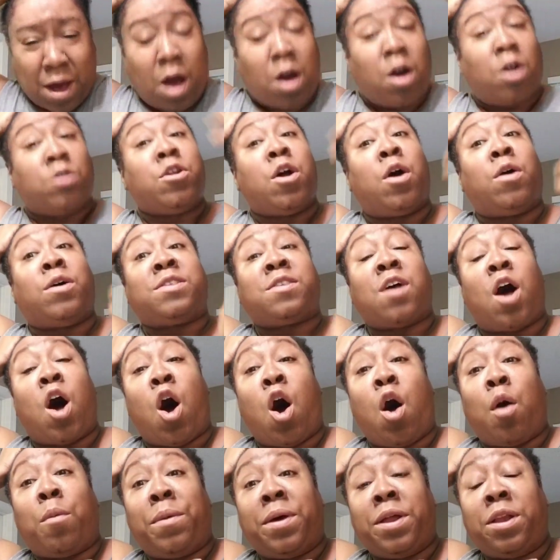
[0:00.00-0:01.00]
Oh no, it's
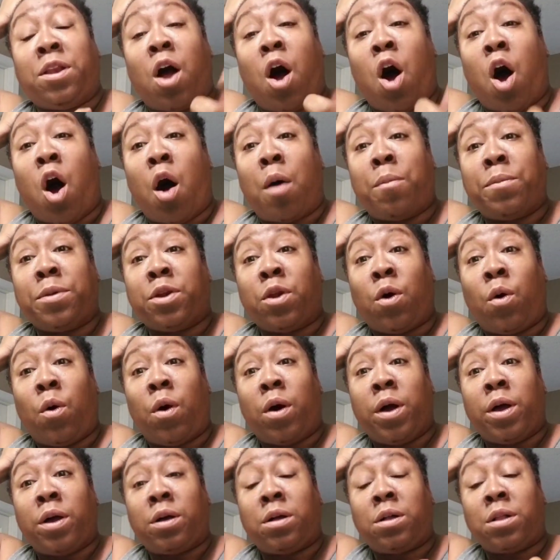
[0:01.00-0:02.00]
almond
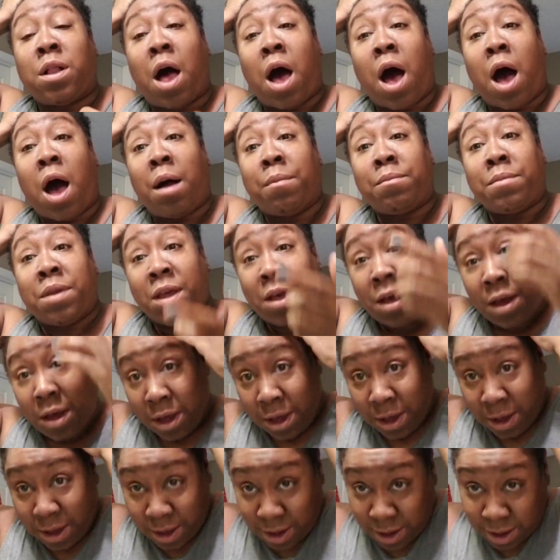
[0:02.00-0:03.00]
oil, amla,
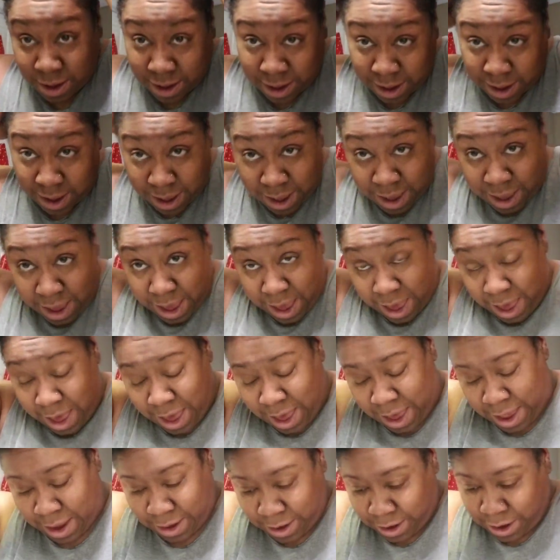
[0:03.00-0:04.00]

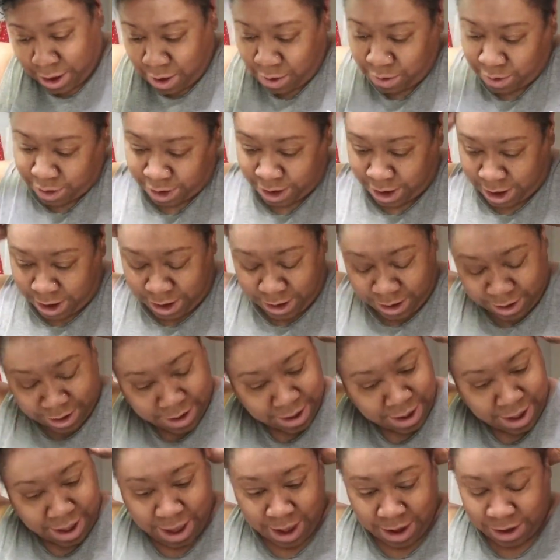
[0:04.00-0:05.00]
and coconut.
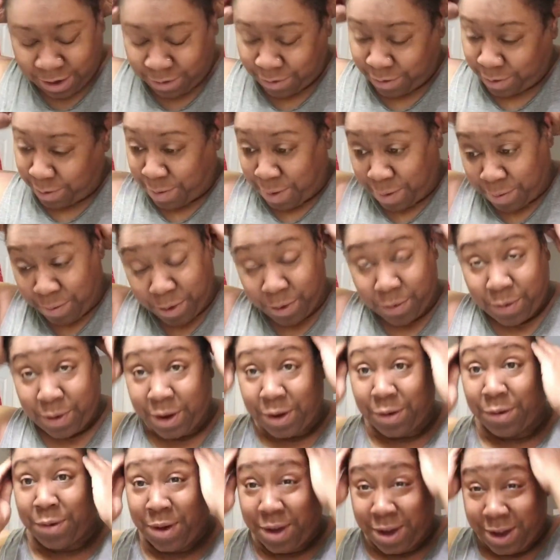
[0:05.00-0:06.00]
I had to remember what
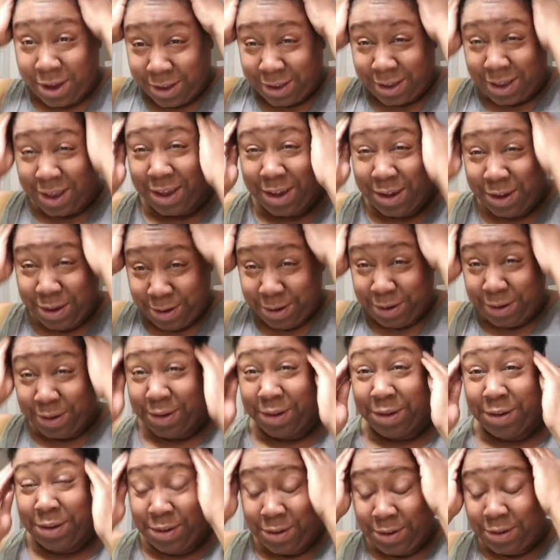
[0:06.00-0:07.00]
it was.
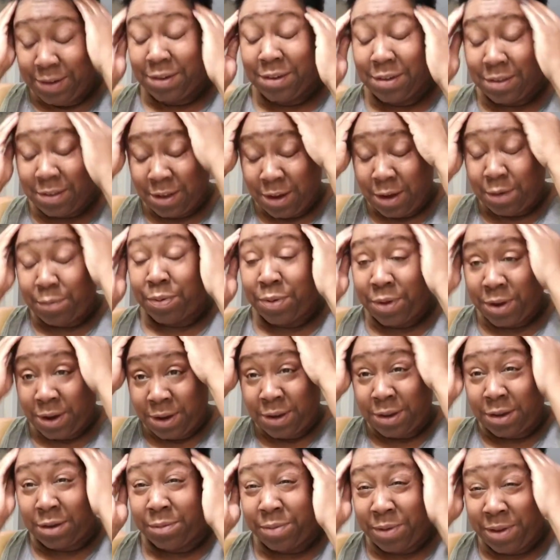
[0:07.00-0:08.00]
Just gonna put a
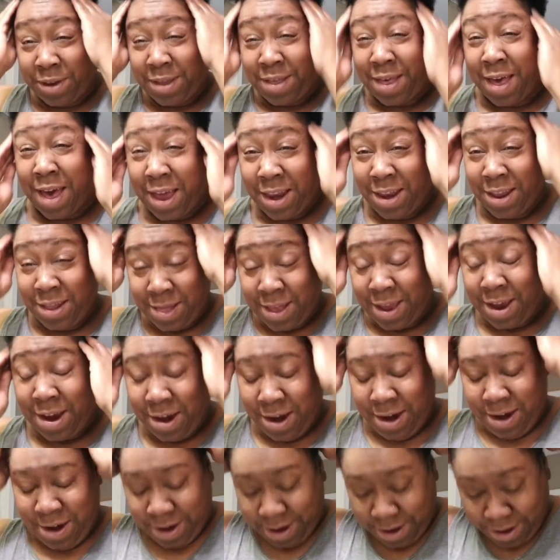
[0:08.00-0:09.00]
little bit of that in
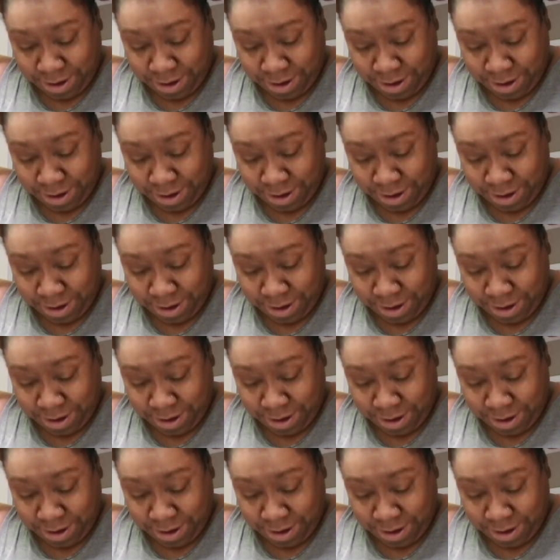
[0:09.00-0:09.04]
there.